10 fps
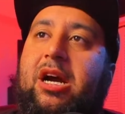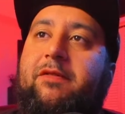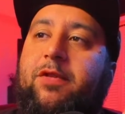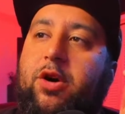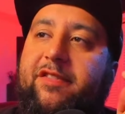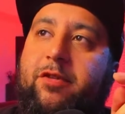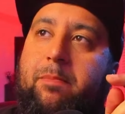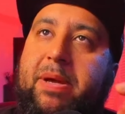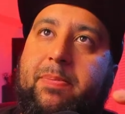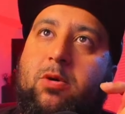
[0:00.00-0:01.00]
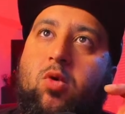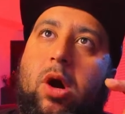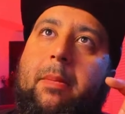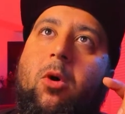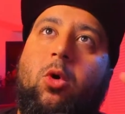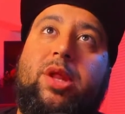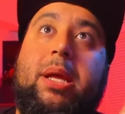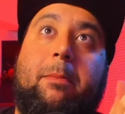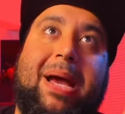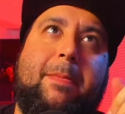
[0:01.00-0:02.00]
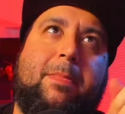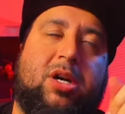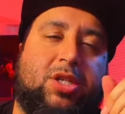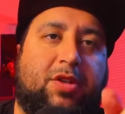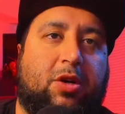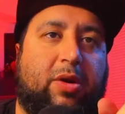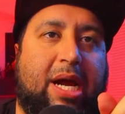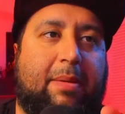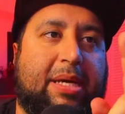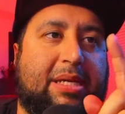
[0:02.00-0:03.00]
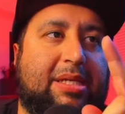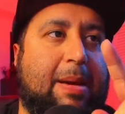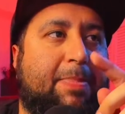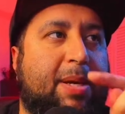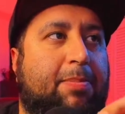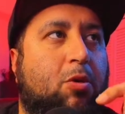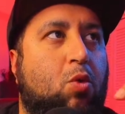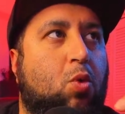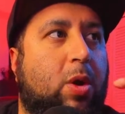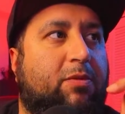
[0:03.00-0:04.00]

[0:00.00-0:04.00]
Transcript: are voted for people who are only members of the Grammys and people who work